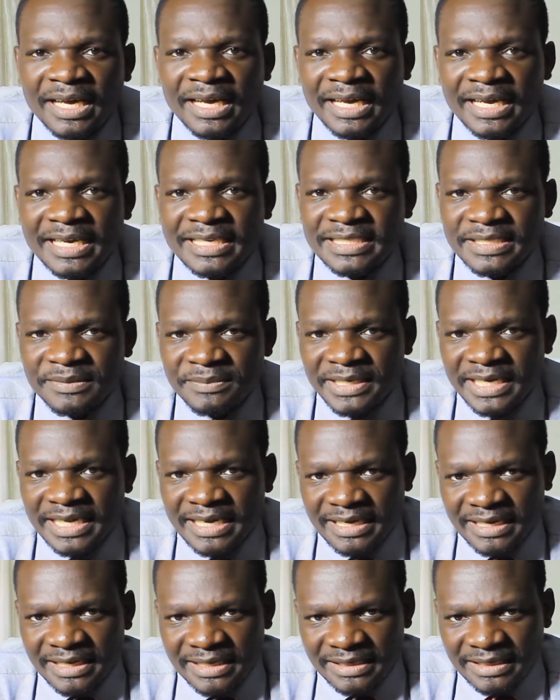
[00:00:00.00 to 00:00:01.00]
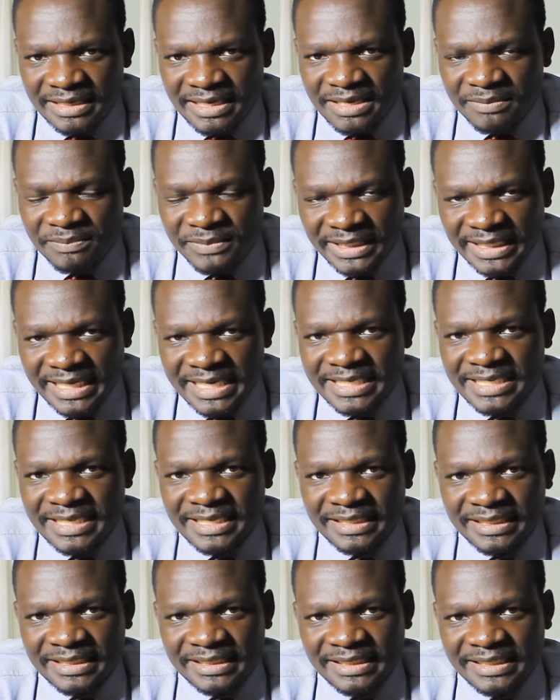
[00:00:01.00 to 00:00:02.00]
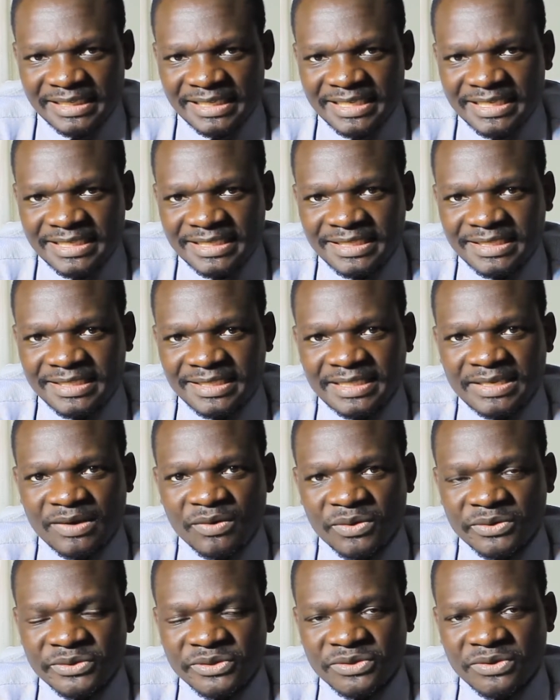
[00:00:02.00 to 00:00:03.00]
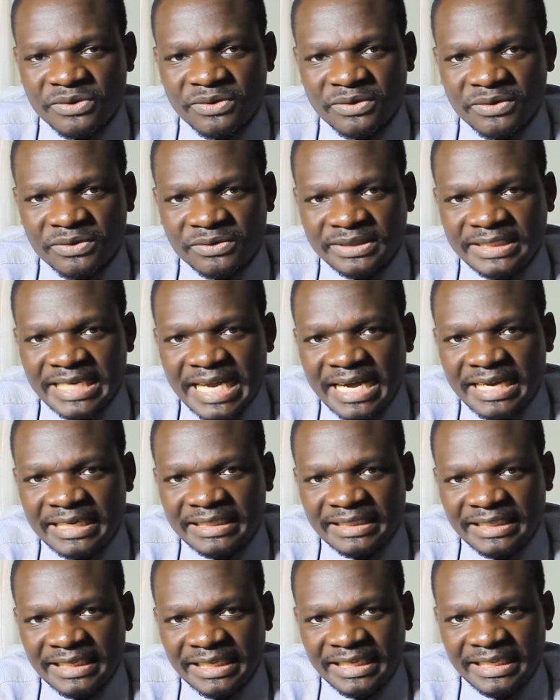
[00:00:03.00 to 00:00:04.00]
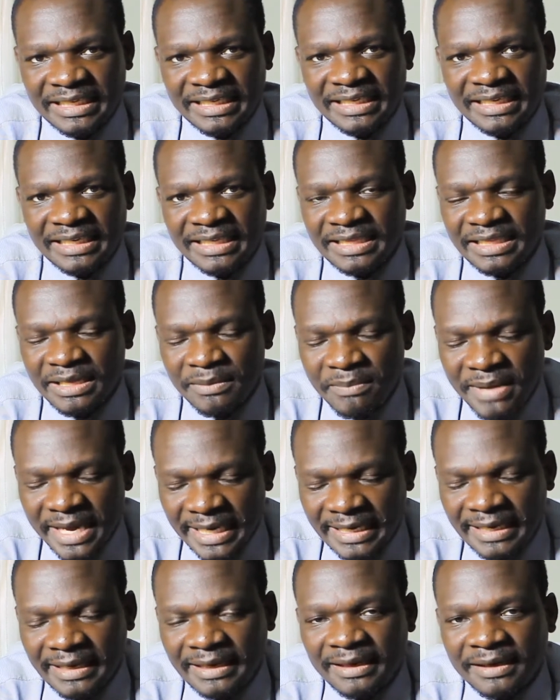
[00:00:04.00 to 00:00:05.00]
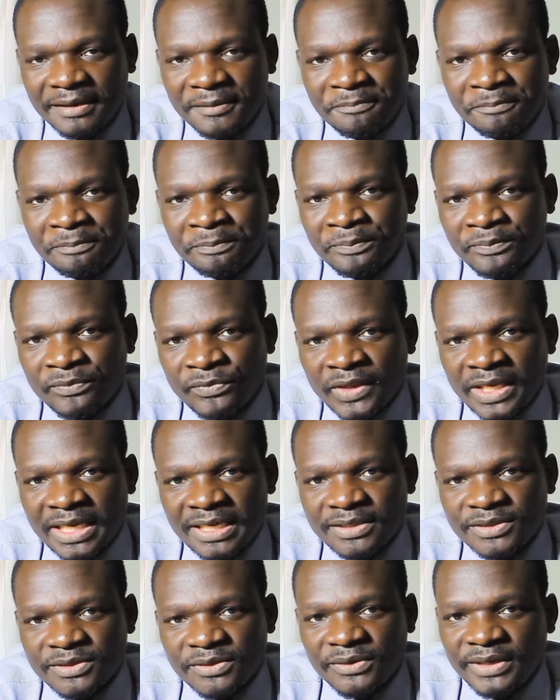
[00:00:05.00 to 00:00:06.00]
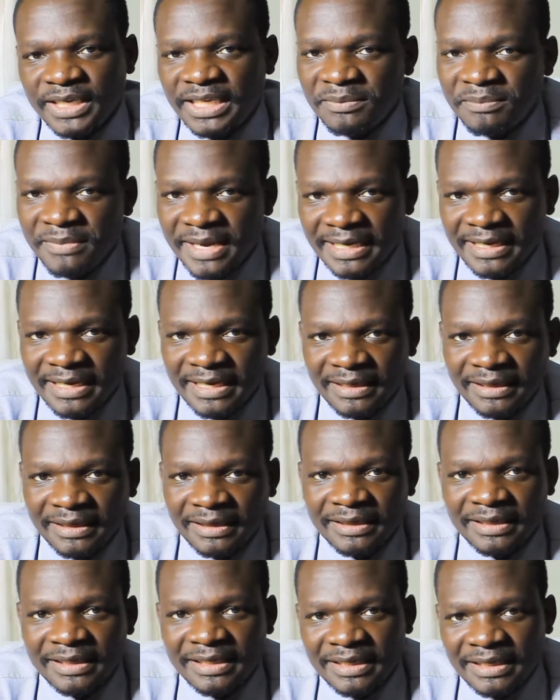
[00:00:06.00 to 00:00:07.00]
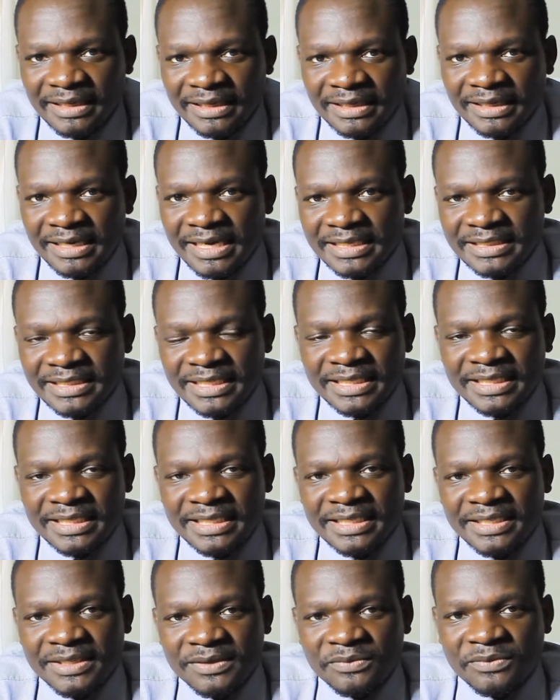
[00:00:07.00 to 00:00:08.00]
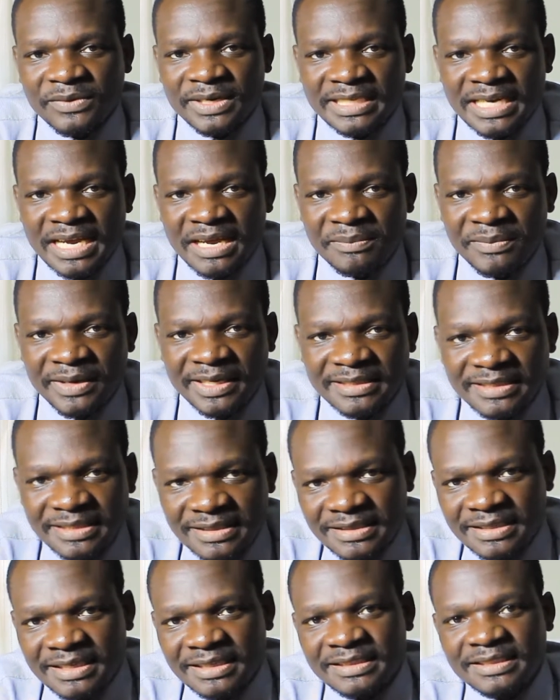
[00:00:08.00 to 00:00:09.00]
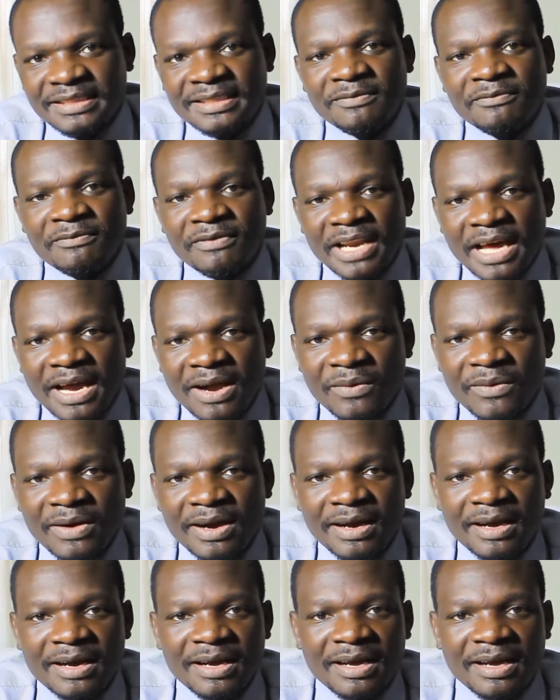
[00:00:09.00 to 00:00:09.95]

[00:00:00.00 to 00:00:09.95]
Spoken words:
A similar application is also done in the baking. So in baking, actually what happens is that flour,